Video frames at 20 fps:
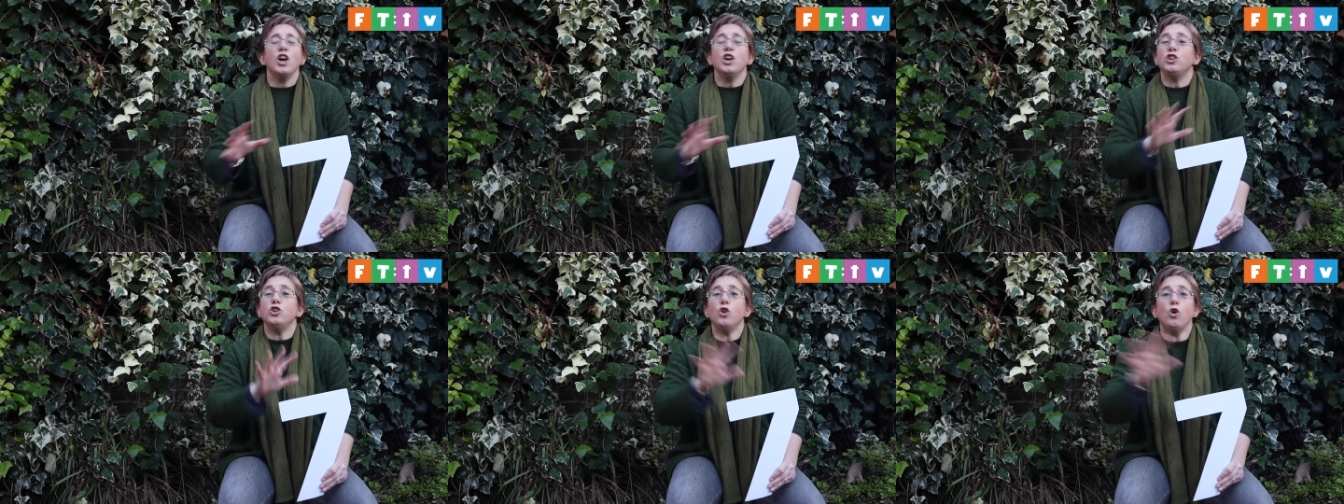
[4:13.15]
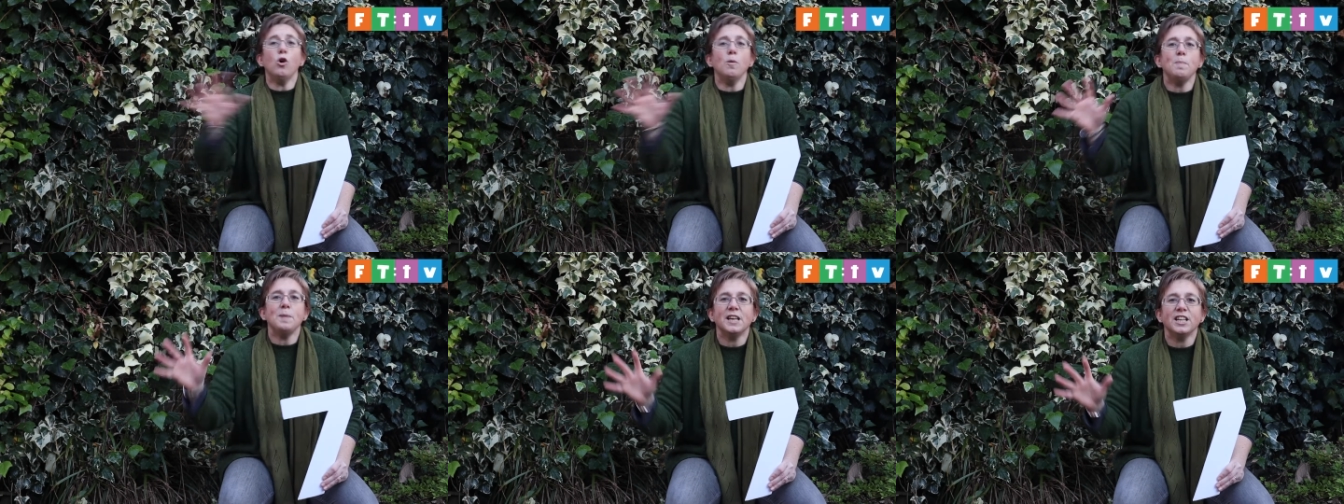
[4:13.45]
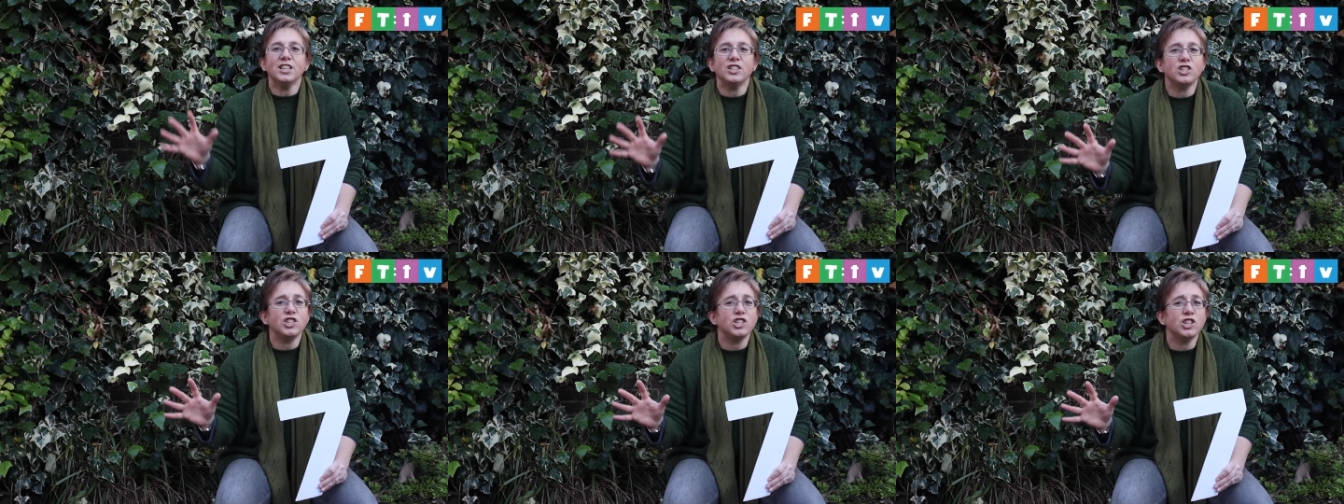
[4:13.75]
You'll be
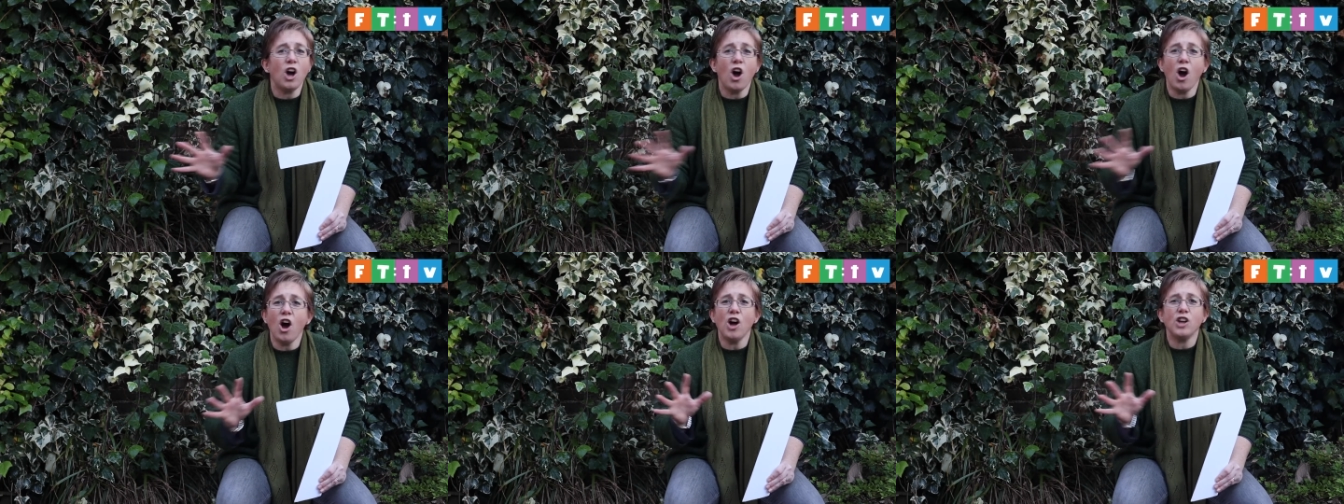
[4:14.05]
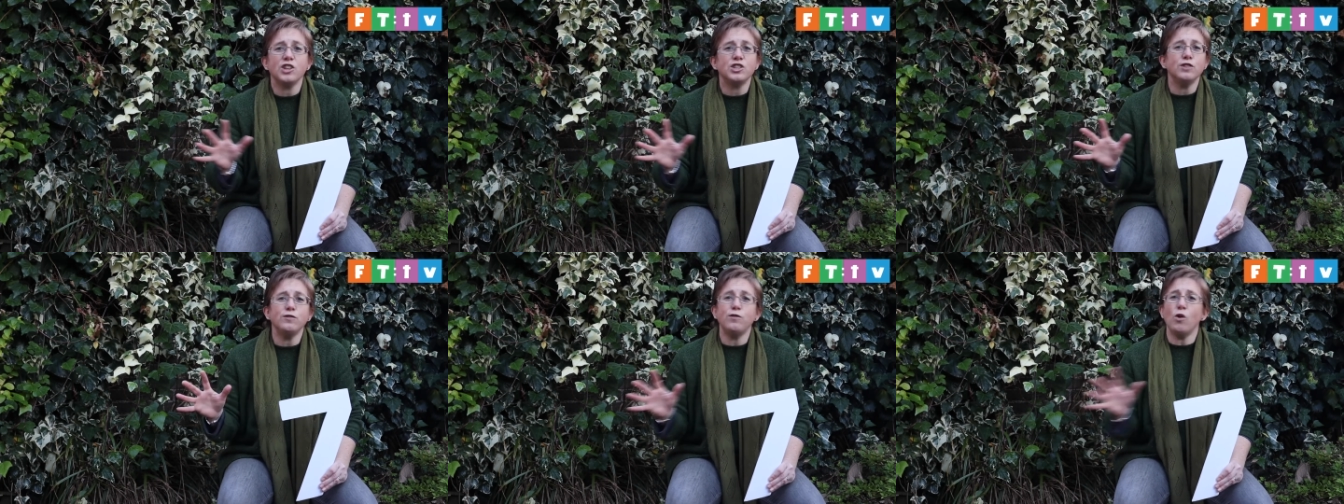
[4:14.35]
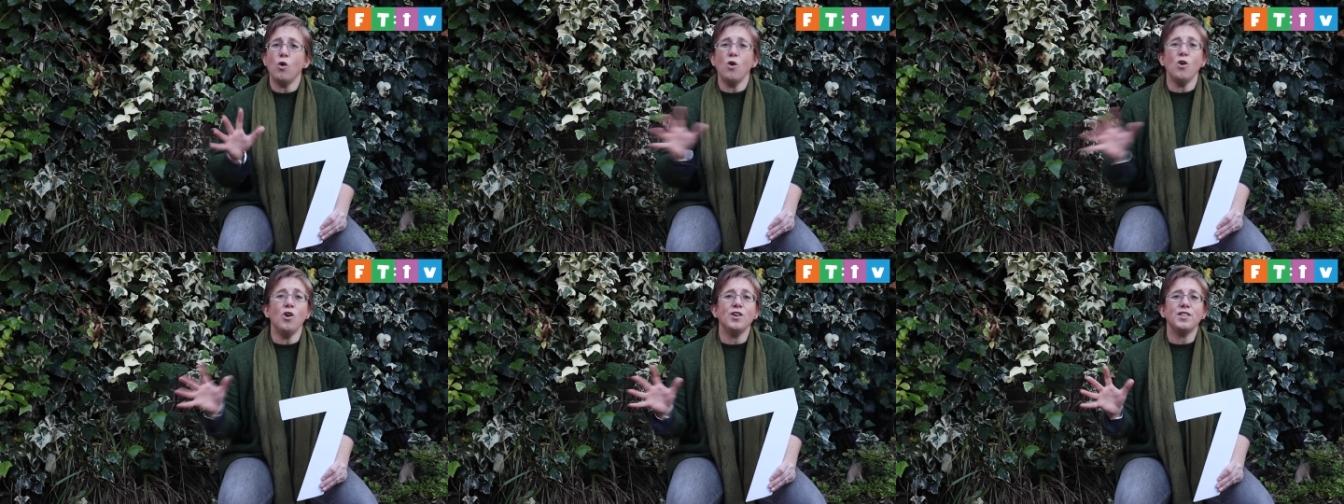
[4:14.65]
in charge of
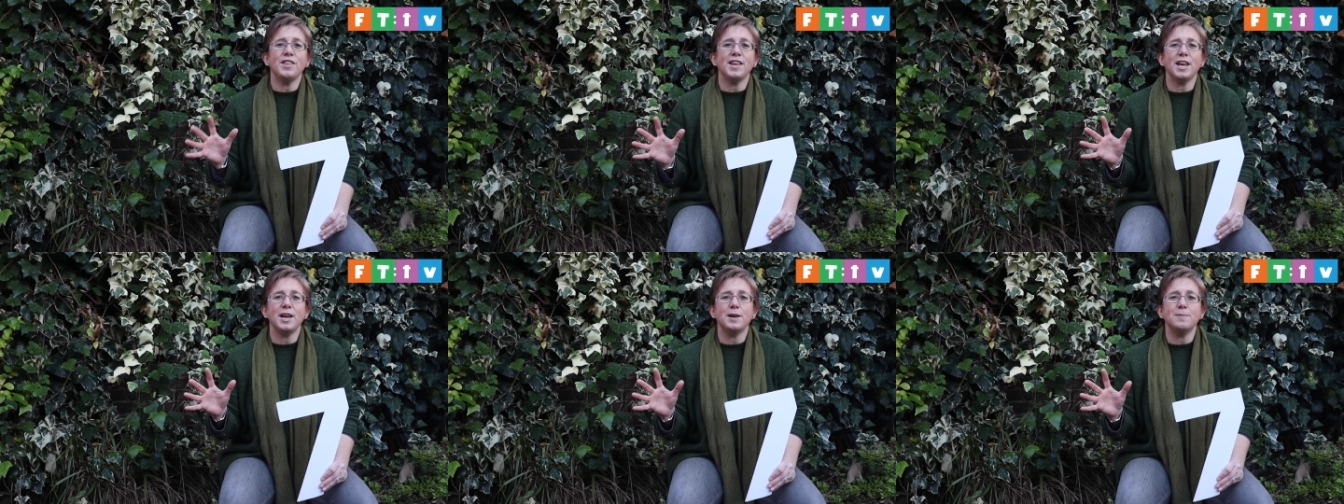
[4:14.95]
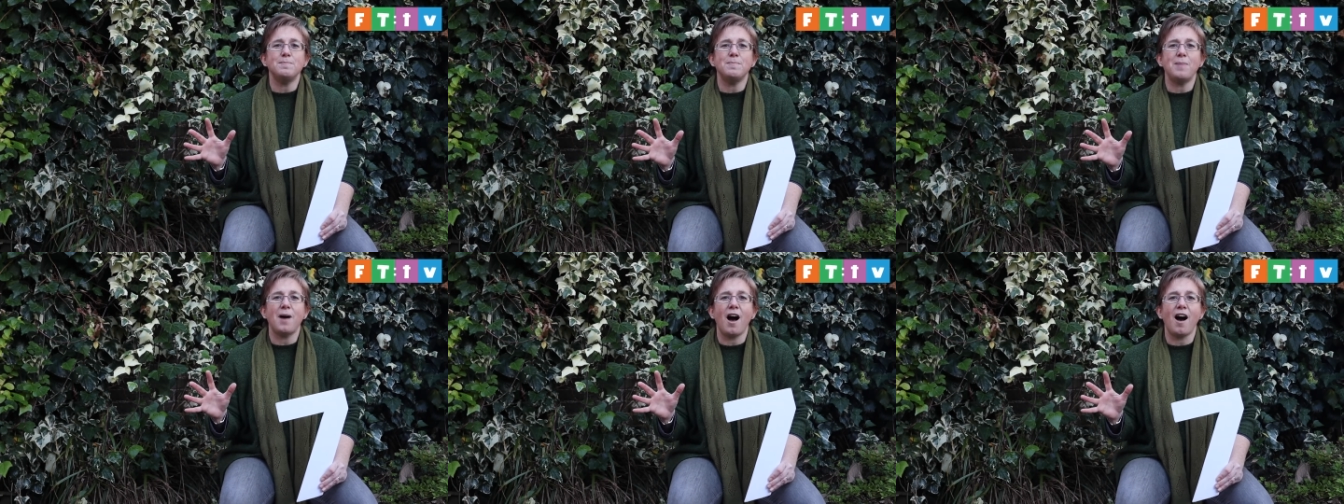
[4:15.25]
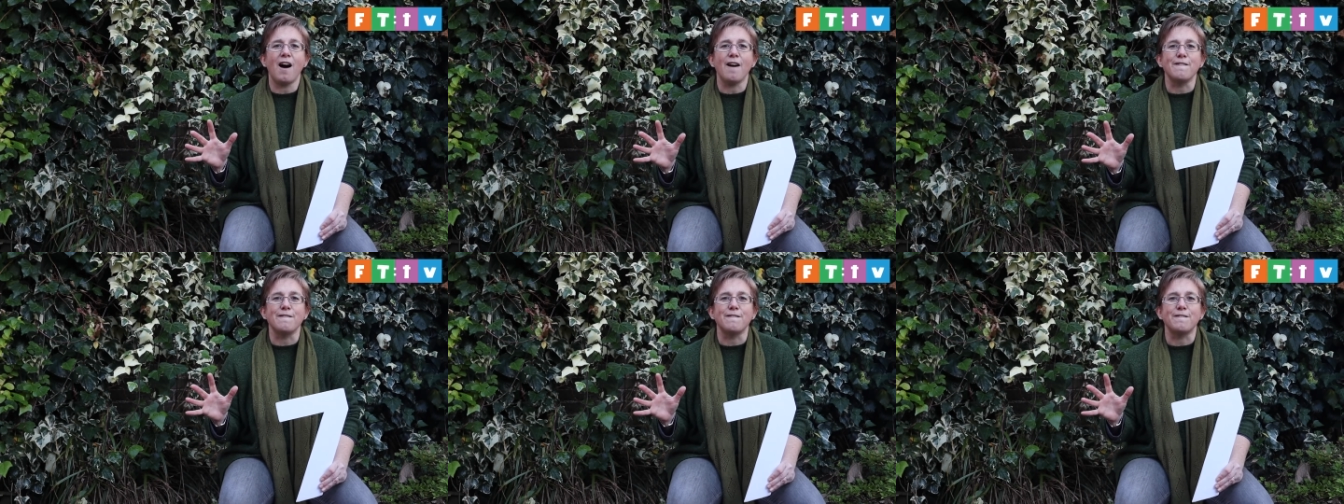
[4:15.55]
all the
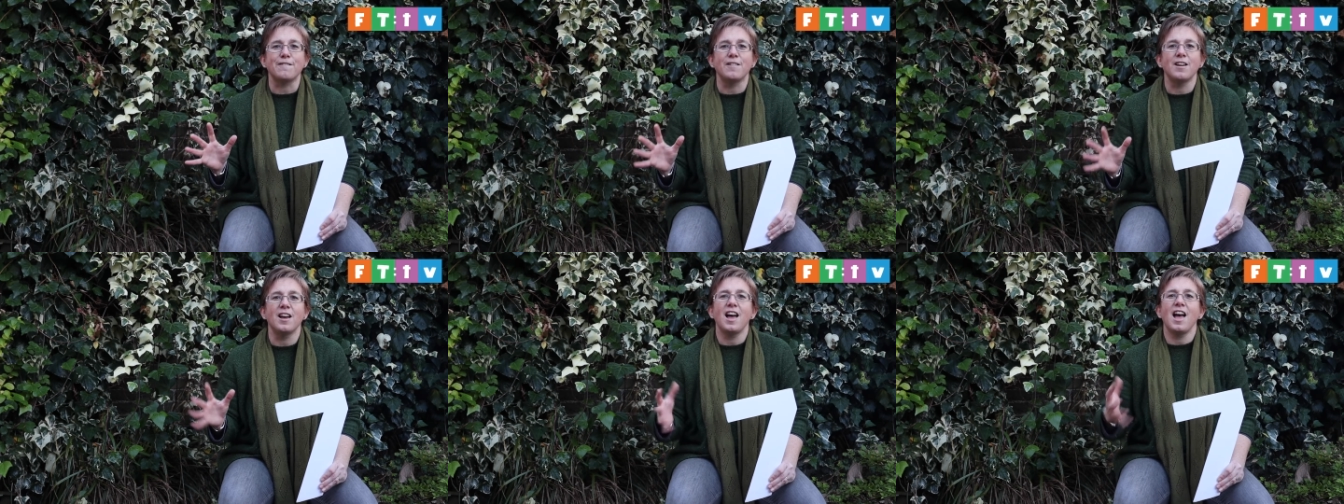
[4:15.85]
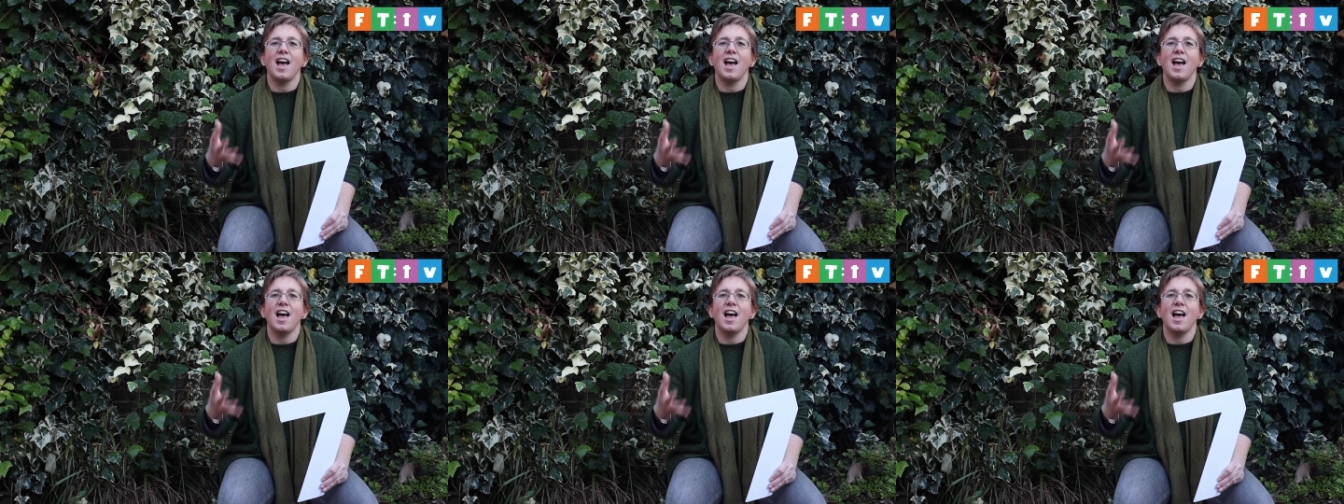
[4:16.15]
above.